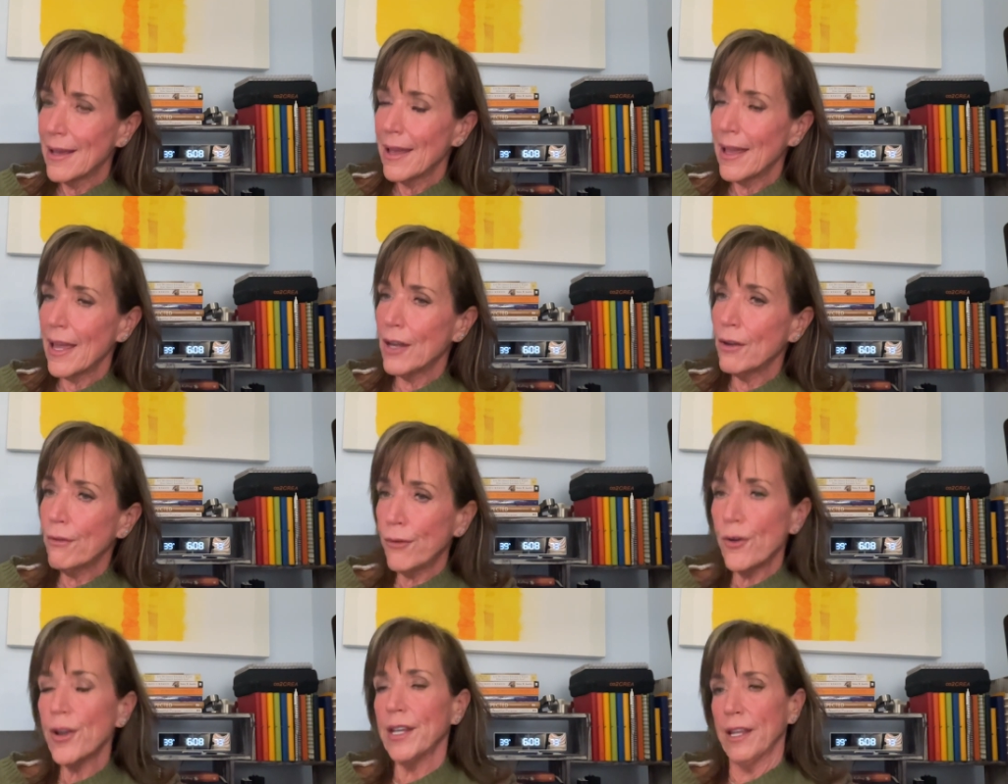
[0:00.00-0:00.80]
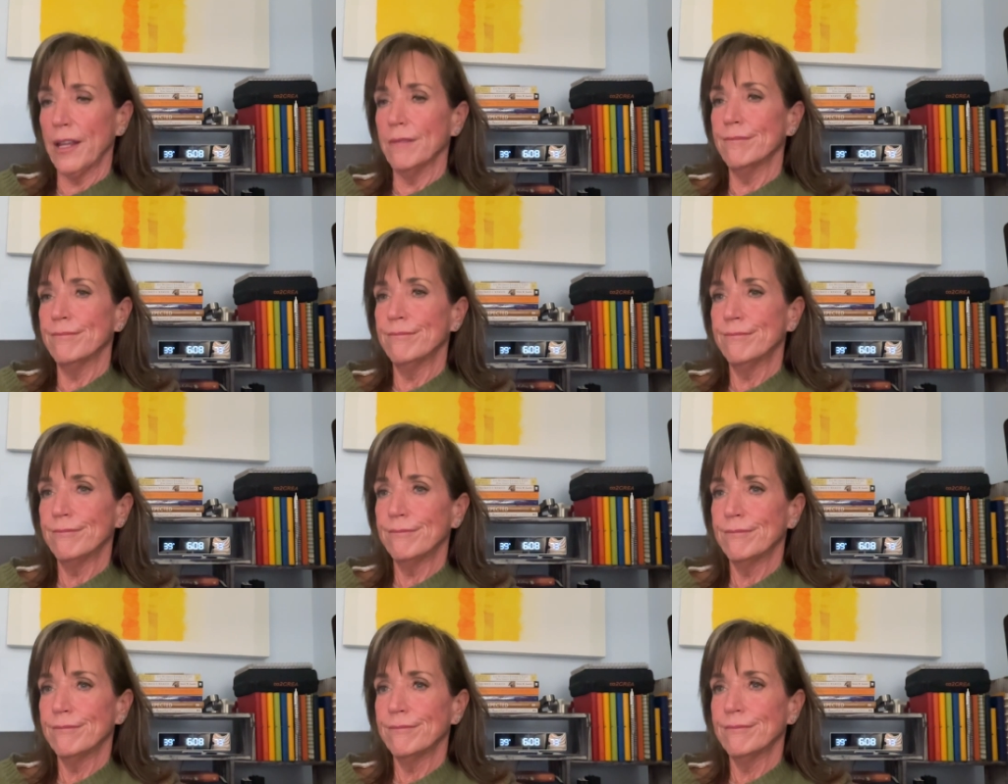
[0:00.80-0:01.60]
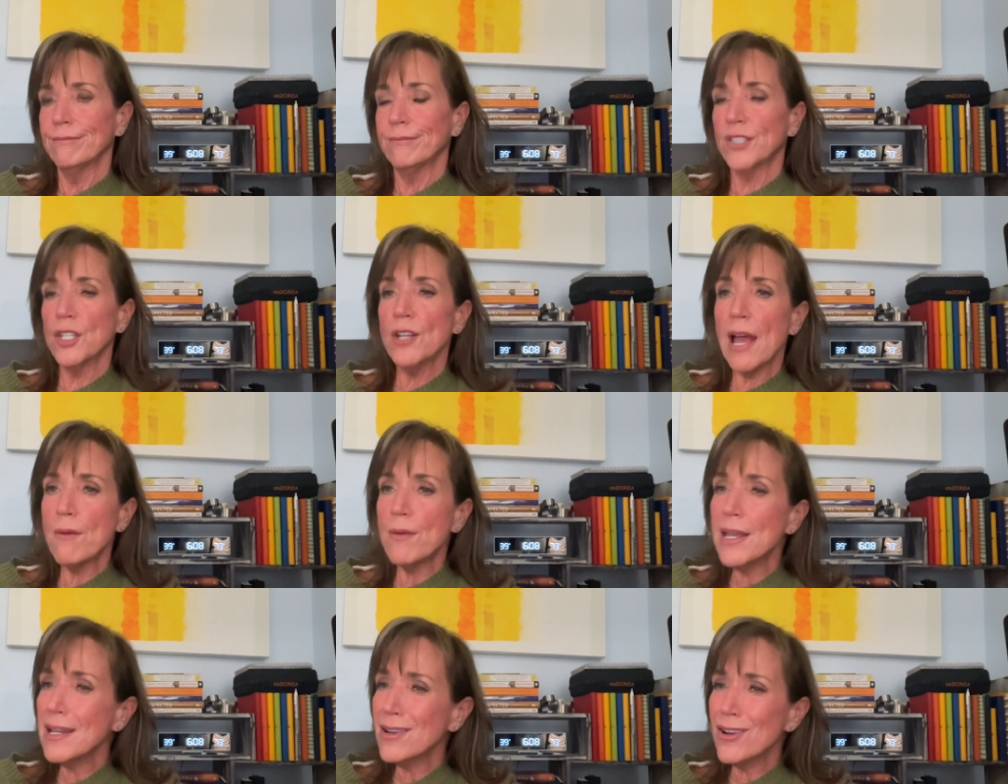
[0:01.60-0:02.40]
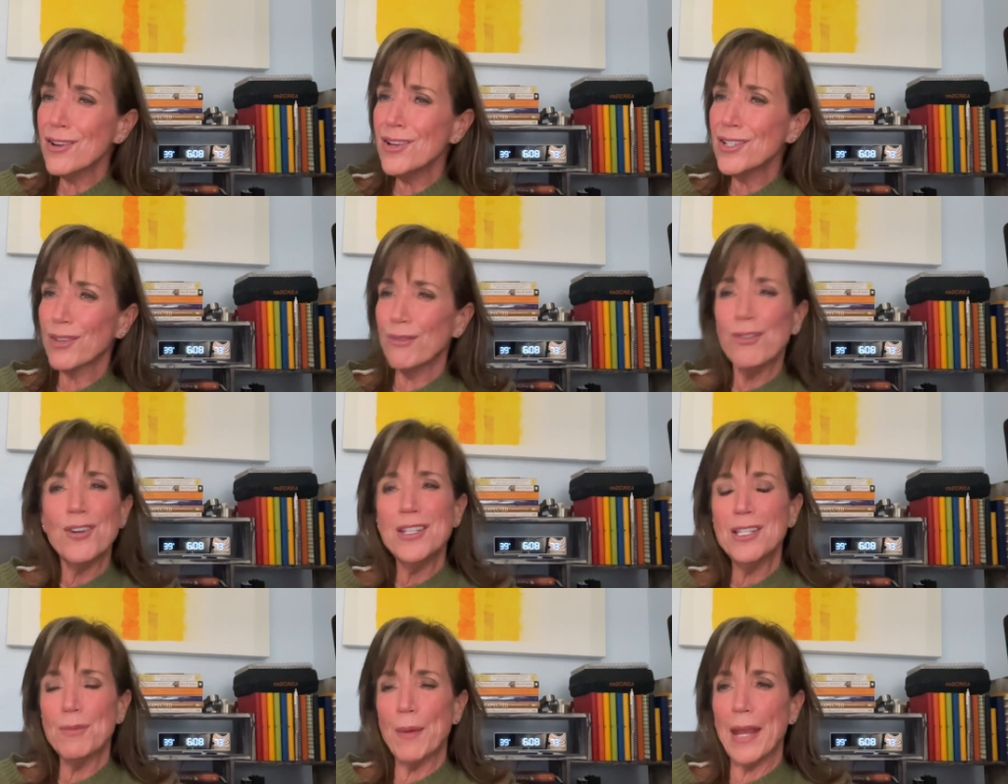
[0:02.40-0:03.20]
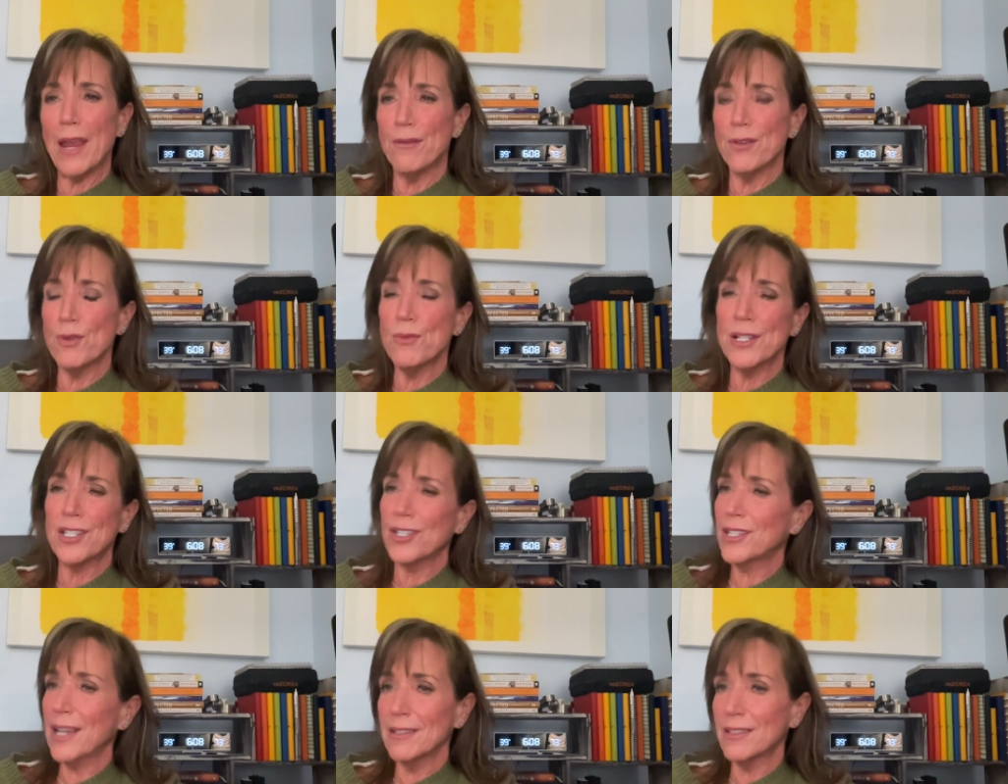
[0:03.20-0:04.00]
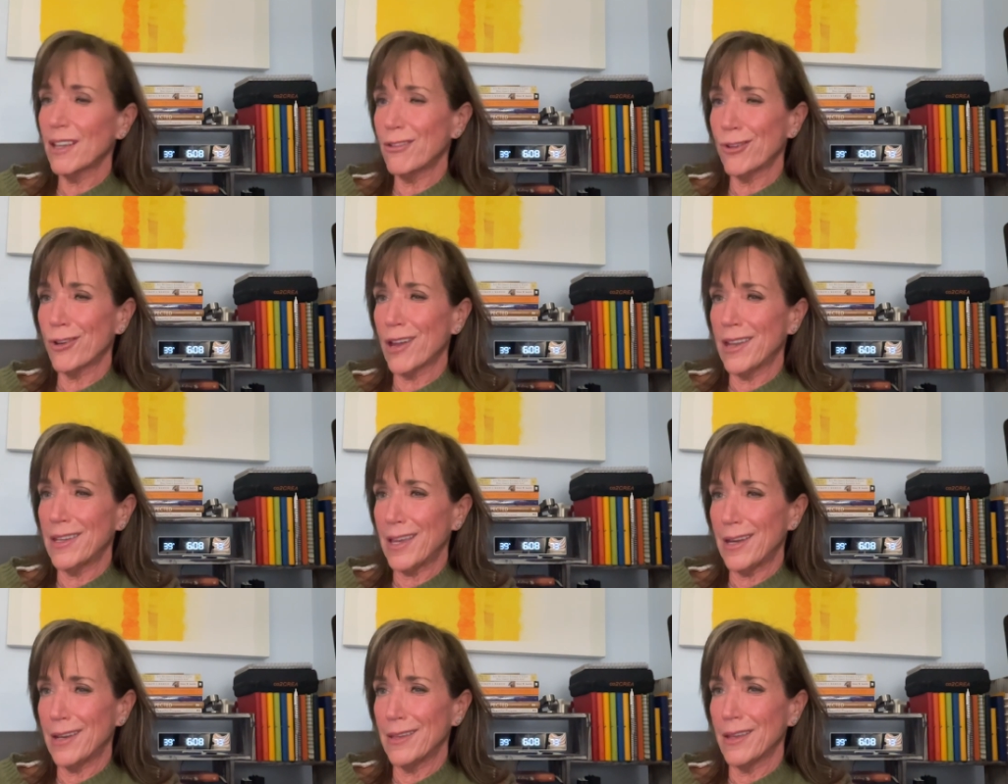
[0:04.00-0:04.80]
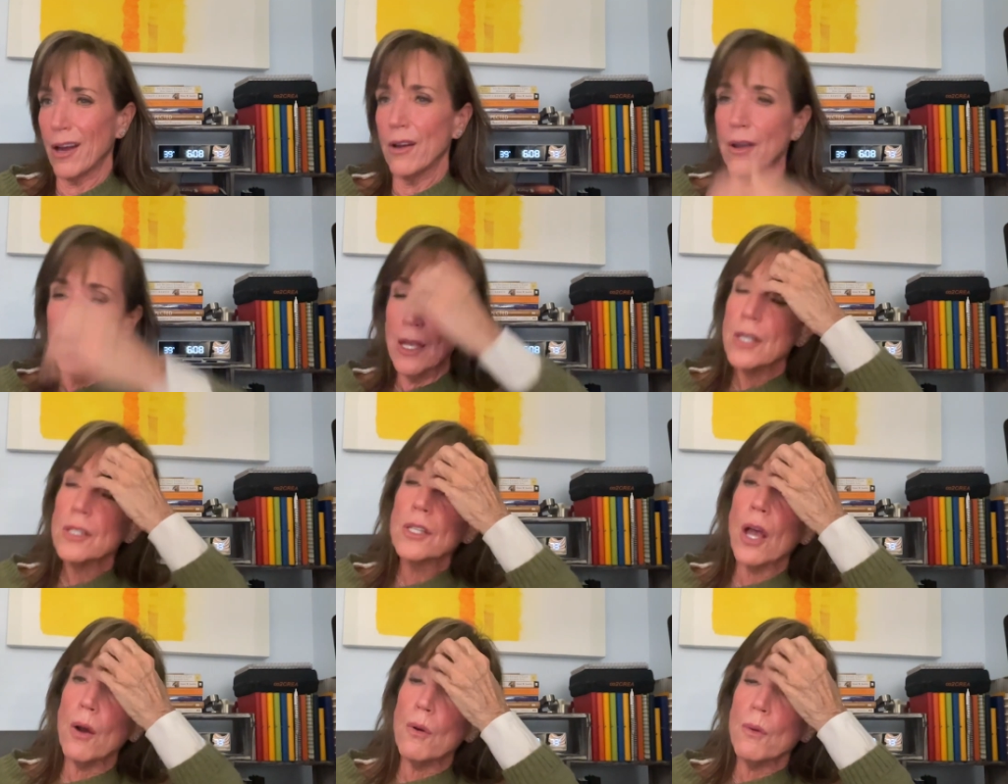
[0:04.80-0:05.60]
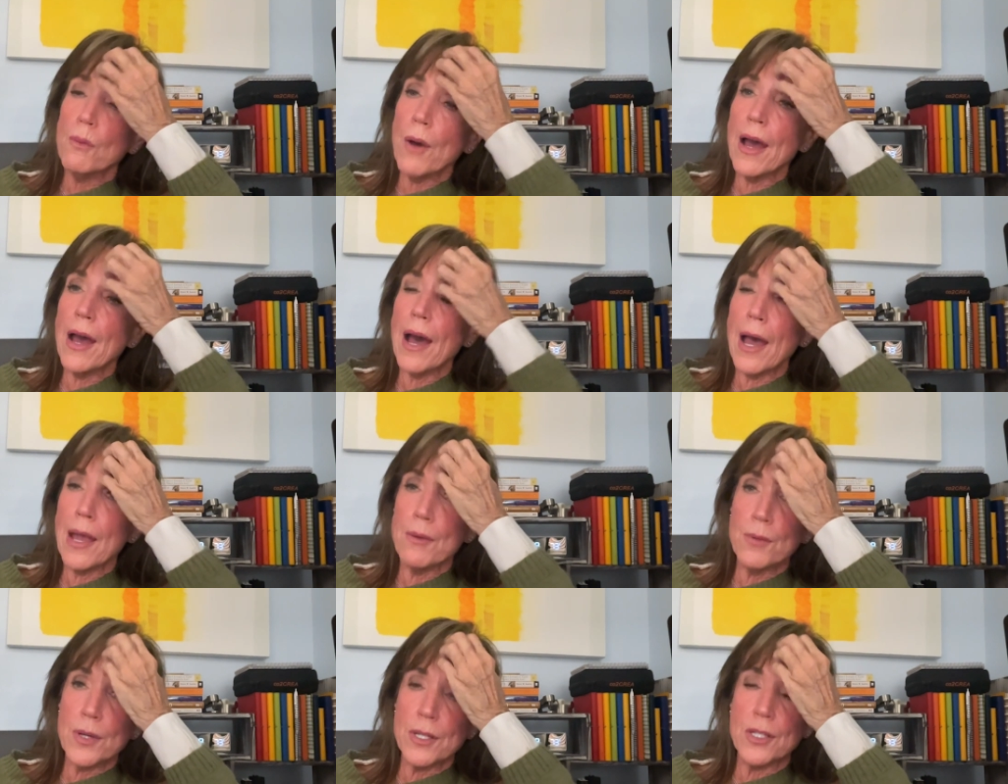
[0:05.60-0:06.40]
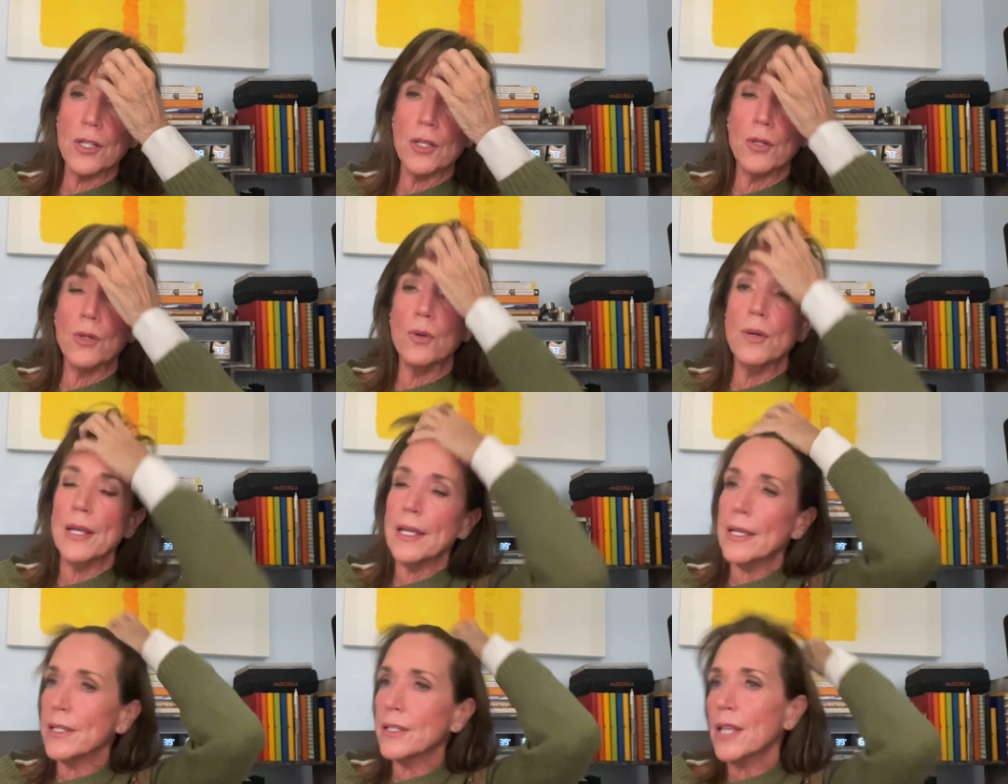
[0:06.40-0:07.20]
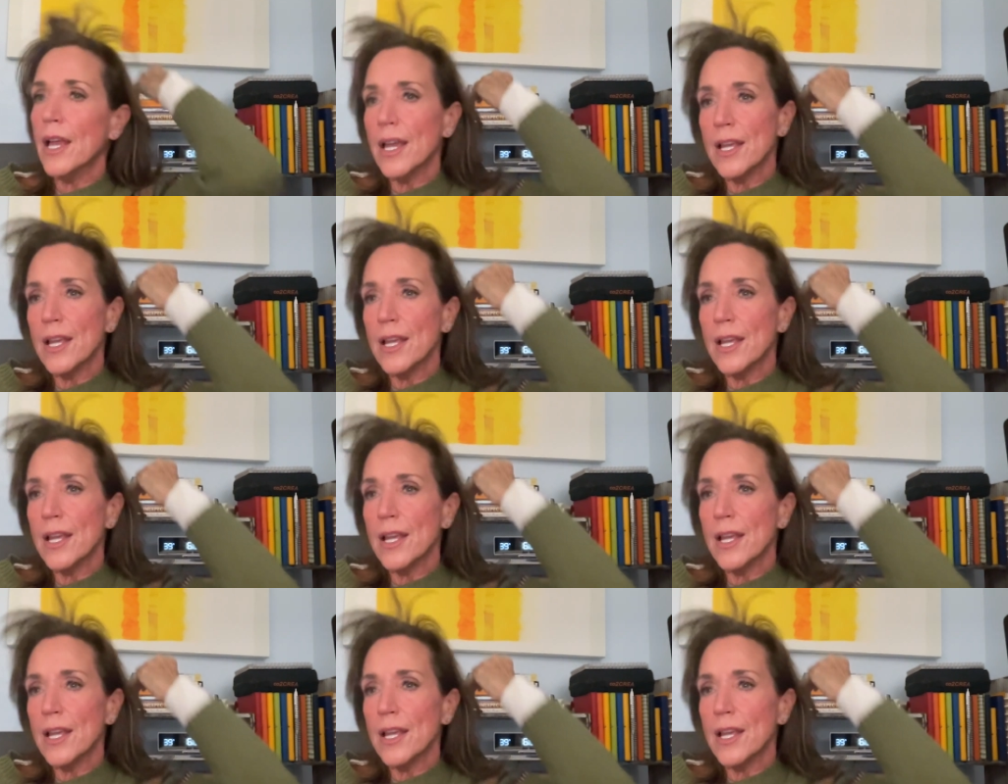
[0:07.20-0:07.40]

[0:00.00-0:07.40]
and avoiding. So now we encourage avoidance behavior, which it sounds like you're kind of getting there. So what I would do is